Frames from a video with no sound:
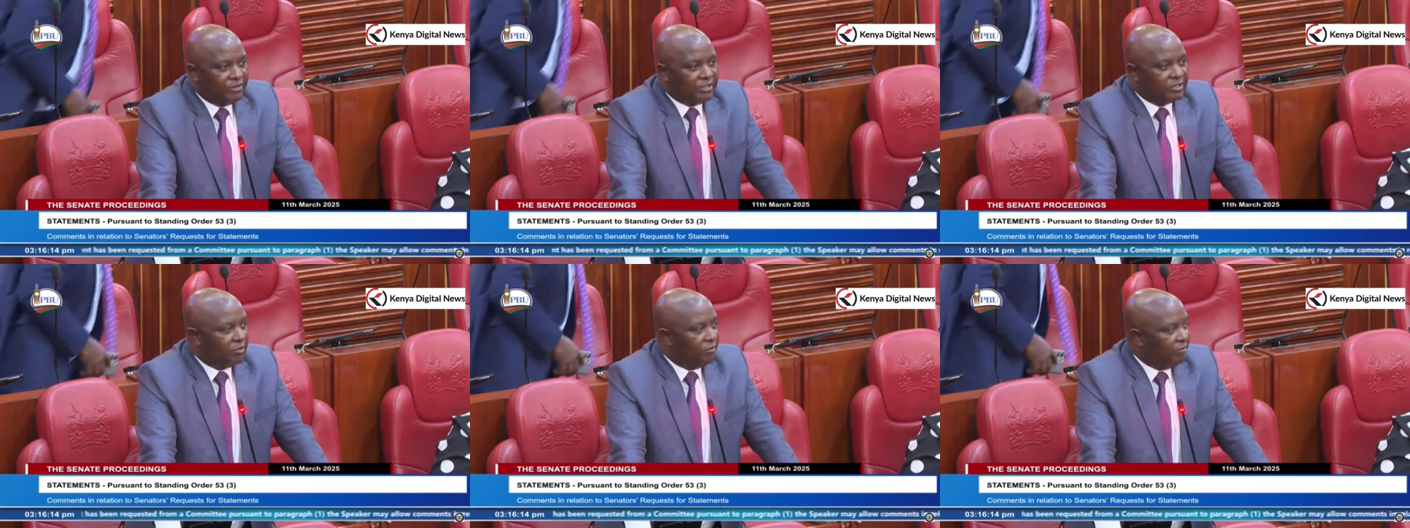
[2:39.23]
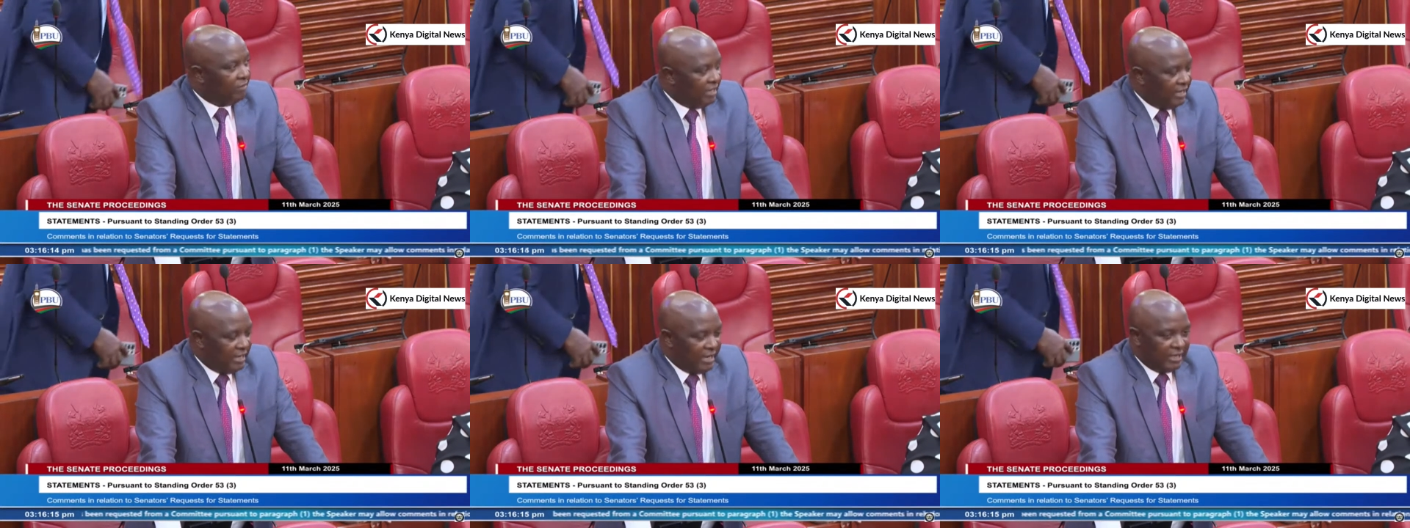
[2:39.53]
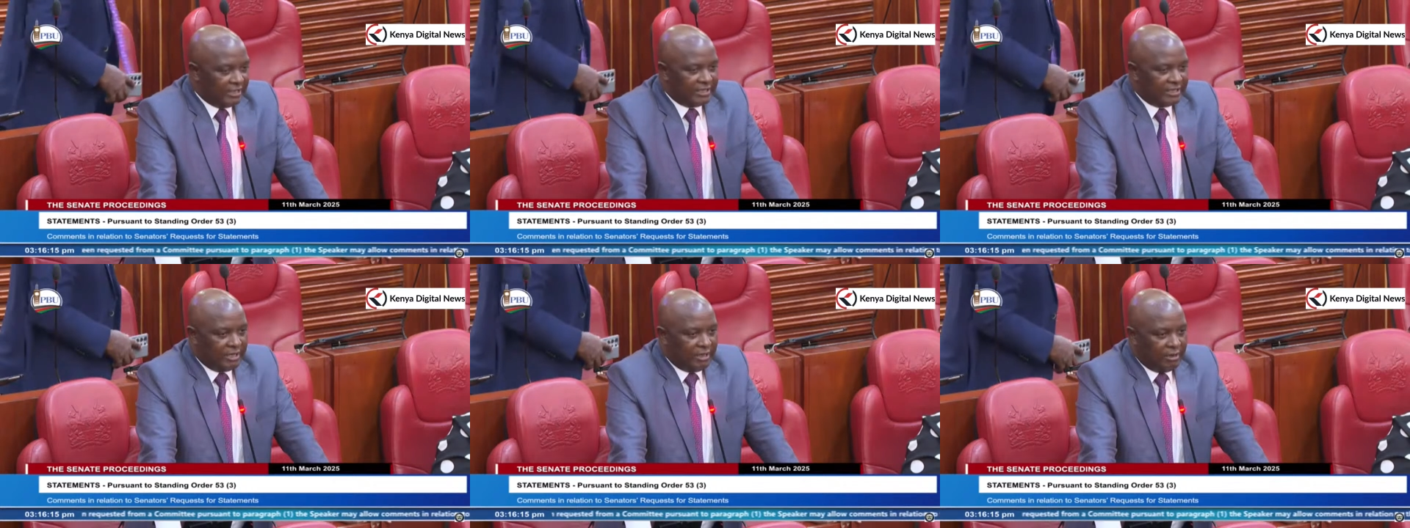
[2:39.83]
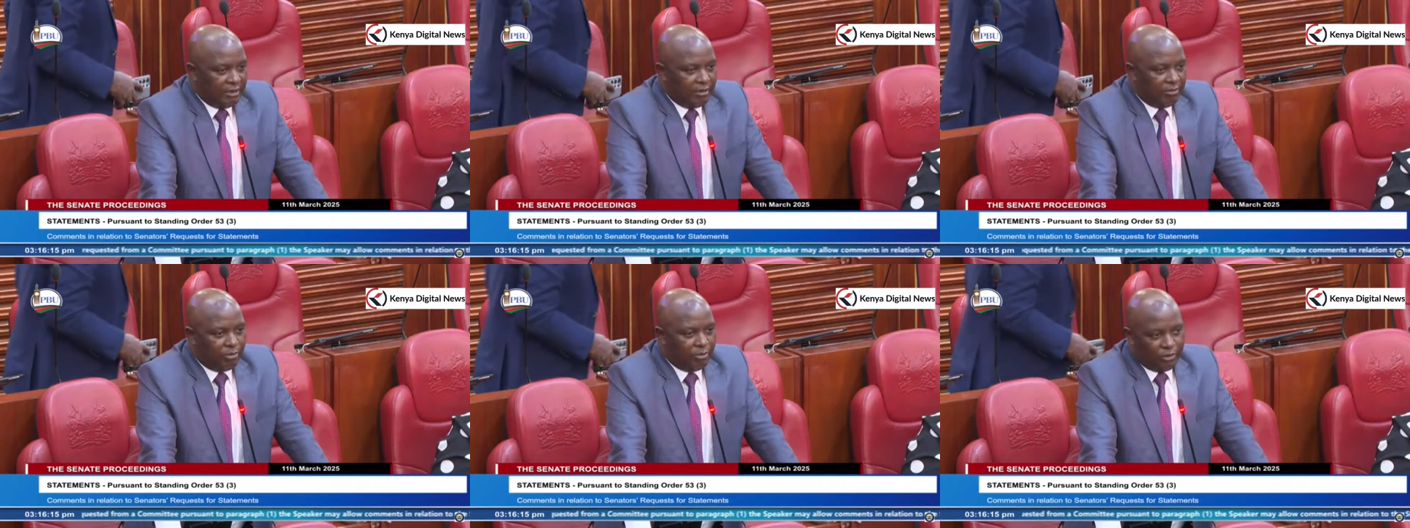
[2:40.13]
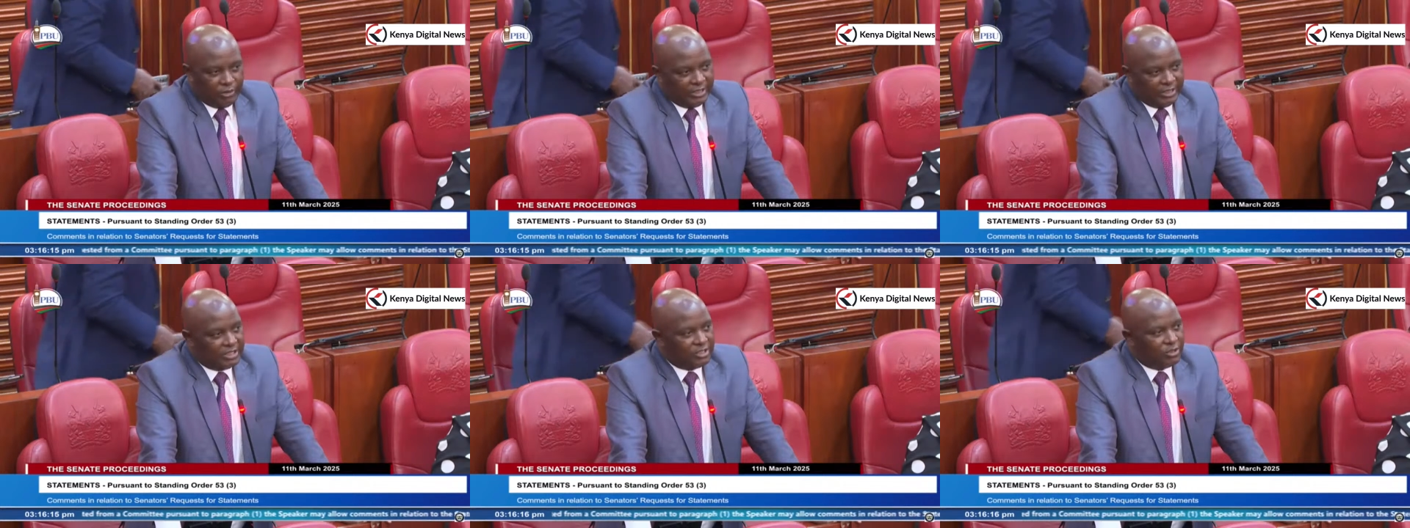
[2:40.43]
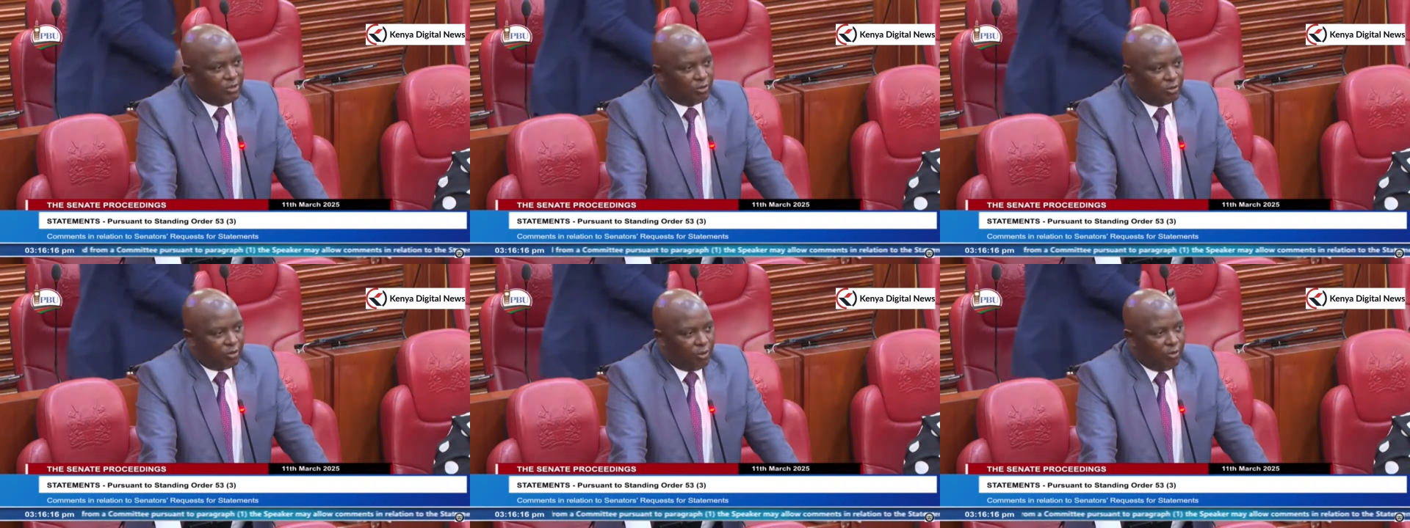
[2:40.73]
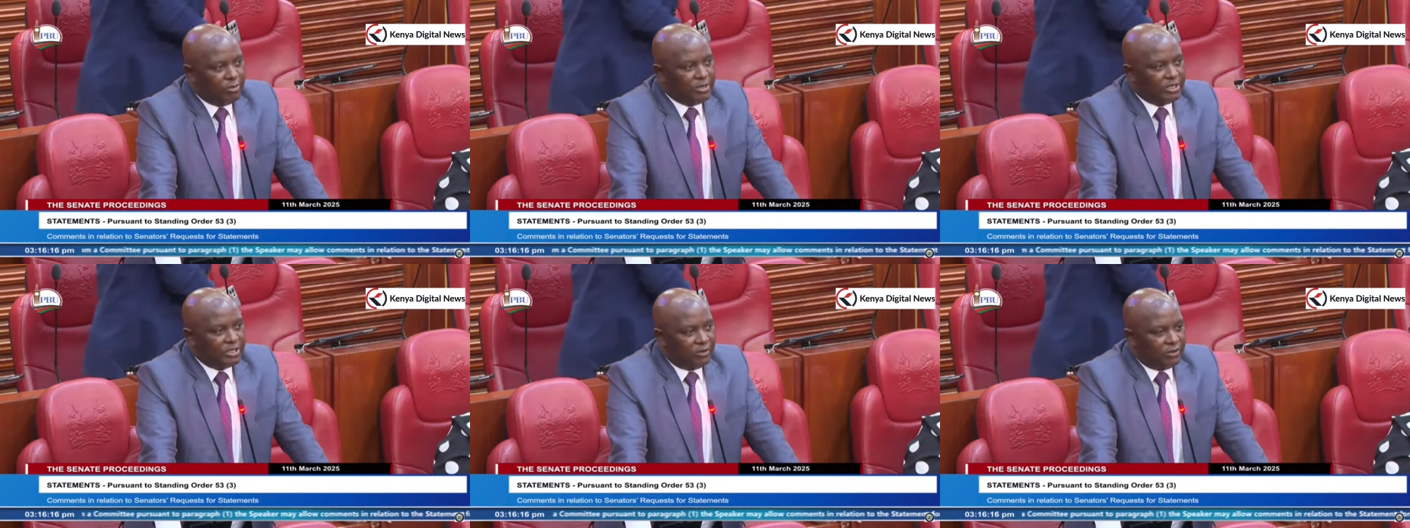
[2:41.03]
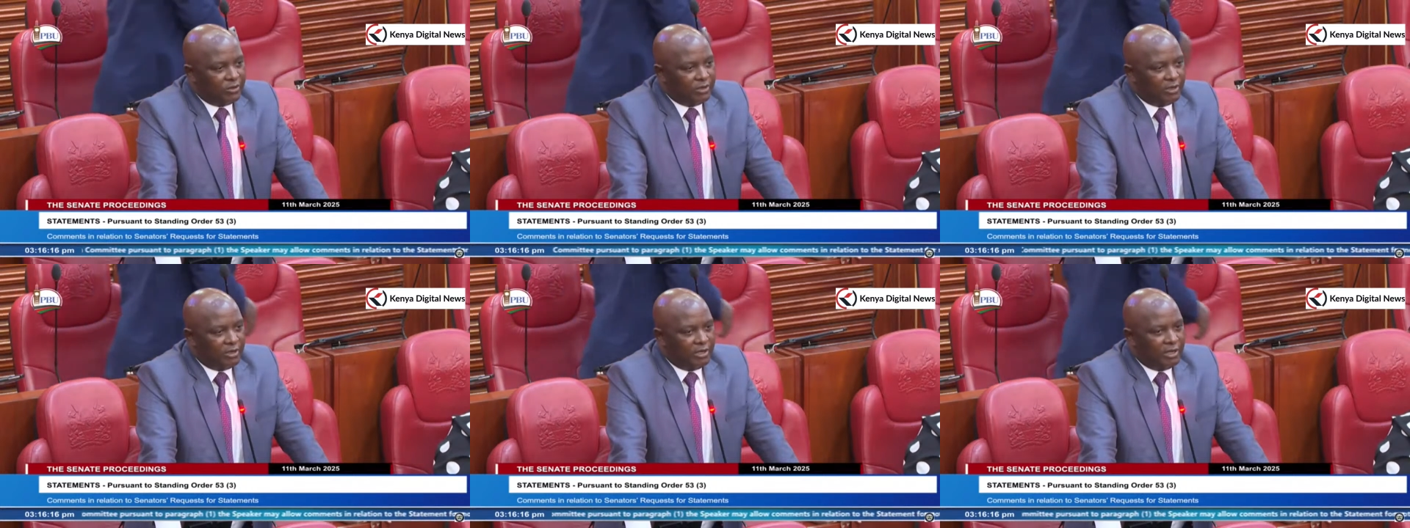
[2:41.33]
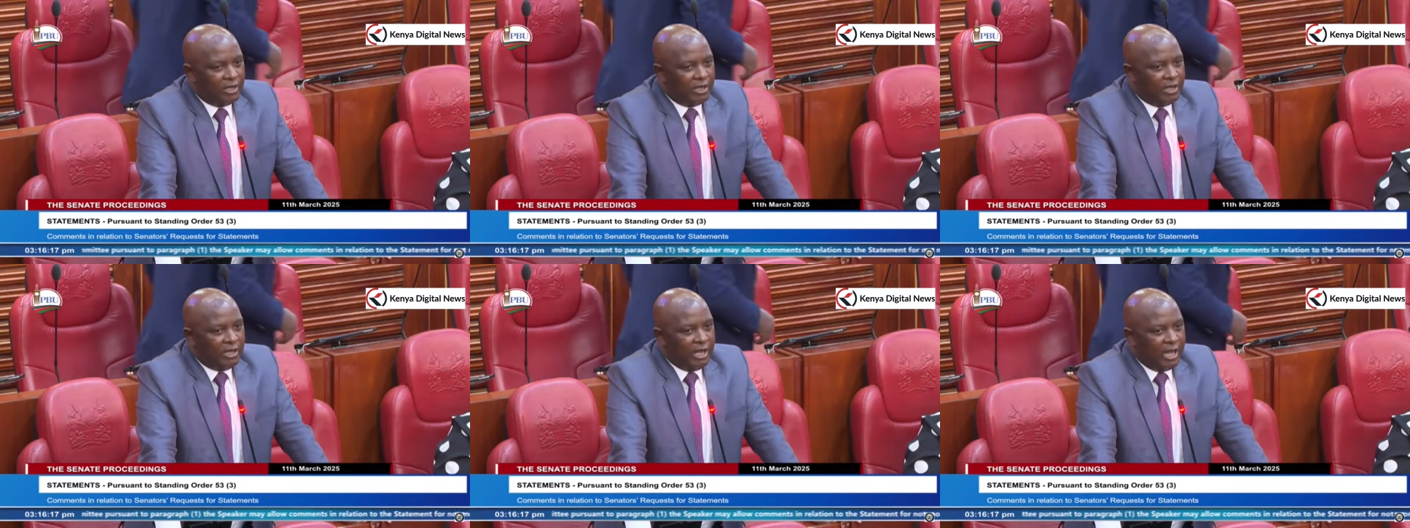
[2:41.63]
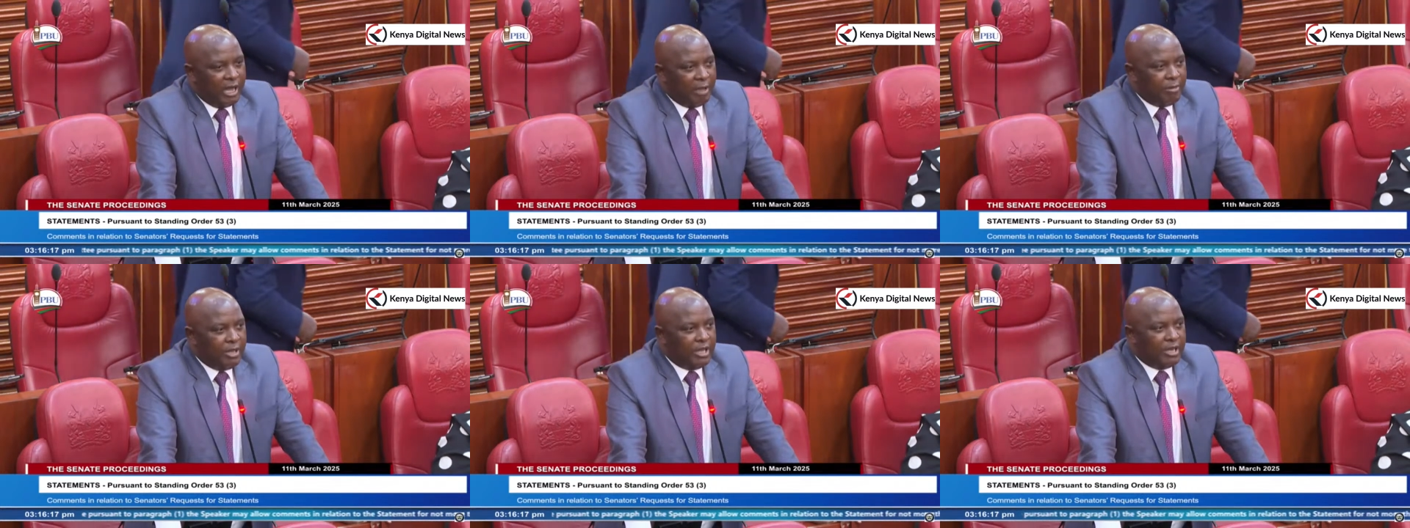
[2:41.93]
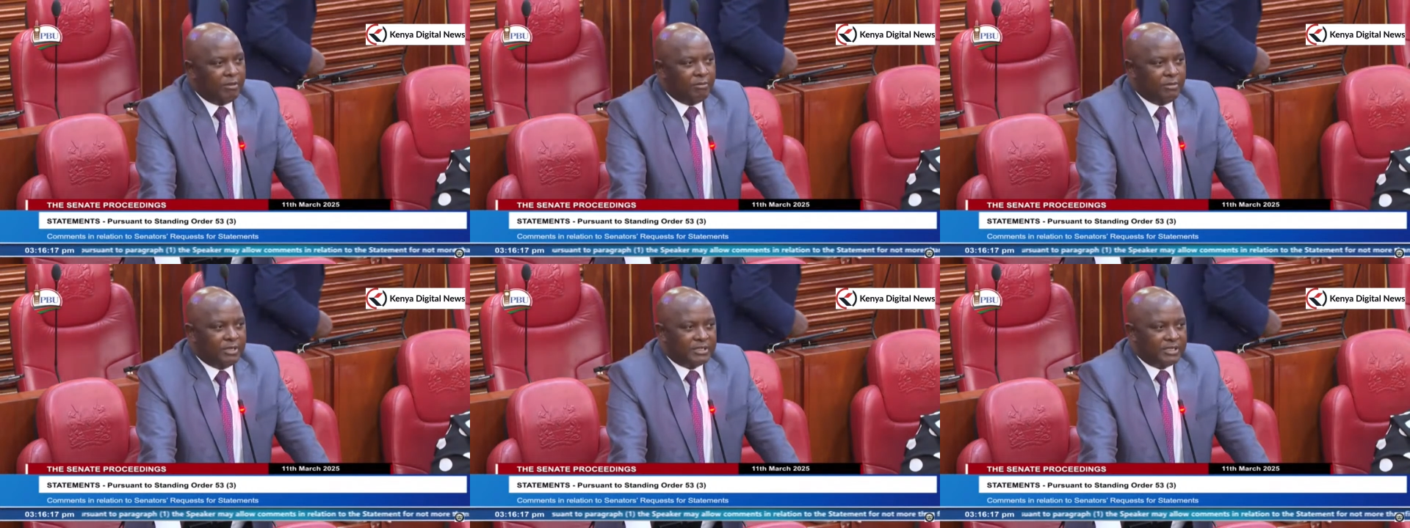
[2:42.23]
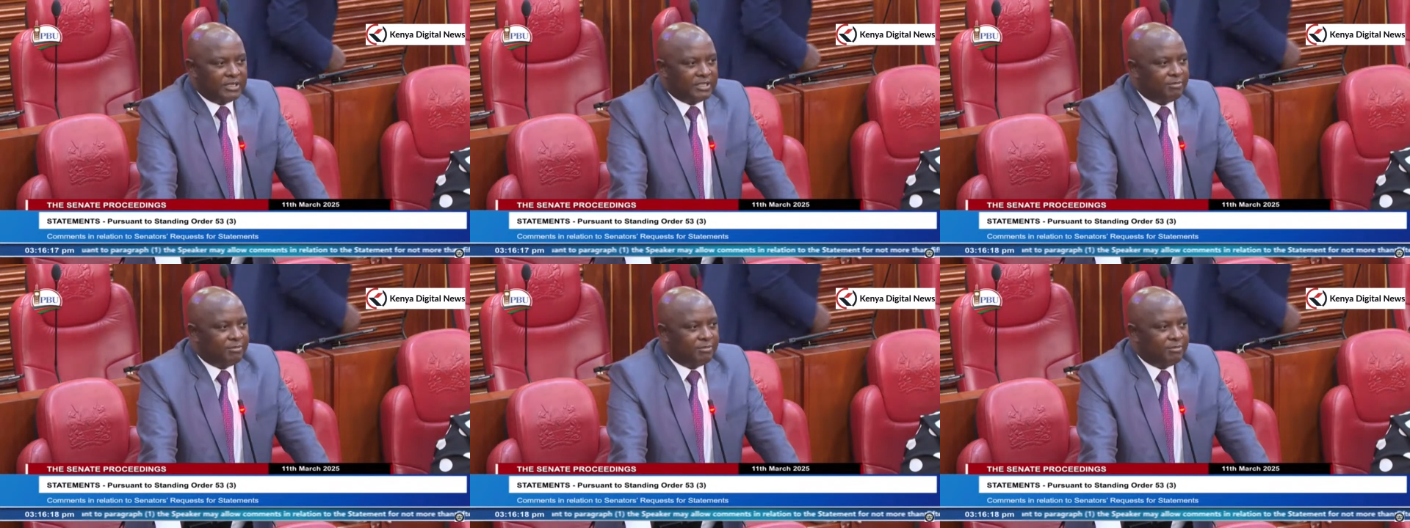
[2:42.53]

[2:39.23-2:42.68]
of the Data Protection Commission, I mean, Mr.